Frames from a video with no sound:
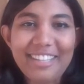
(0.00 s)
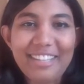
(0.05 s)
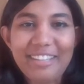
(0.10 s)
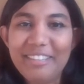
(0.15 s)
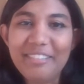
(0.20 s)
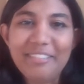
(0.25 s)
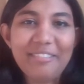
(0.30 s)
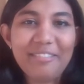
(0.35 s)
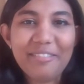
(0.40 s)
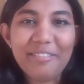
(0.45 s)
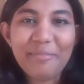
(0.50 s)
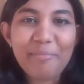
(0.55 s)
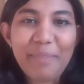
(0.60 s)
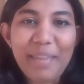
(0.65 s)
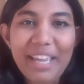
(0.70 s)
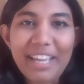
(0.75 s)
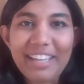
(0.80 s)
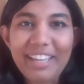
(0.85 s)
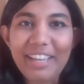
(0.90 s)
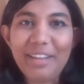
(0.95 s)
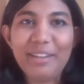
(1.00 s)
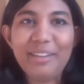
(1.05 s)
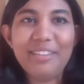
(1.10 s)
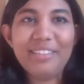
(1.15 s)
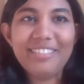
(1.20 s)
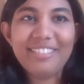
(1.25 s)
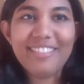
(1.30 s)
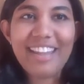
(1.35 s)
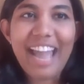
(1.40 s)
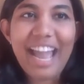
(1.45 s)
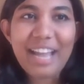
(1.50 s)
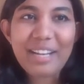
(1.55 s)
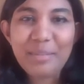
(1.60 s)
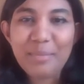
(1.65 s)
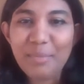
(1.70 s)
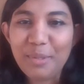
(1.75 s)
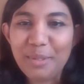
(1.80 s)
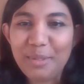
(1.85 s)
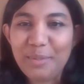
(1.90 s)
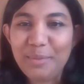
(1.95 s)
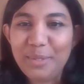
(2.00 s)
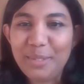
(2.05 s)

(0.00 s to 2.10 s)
and making dashboards.